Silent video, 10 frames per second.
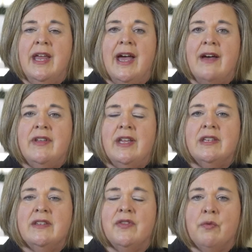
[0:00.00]

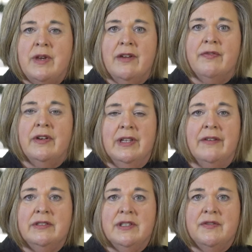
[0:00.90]
having 3 different
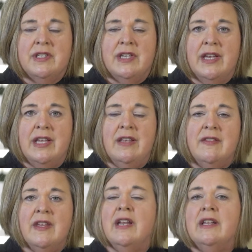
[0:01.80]
levels of study
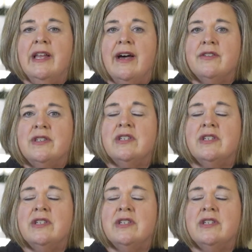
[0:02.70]
that allows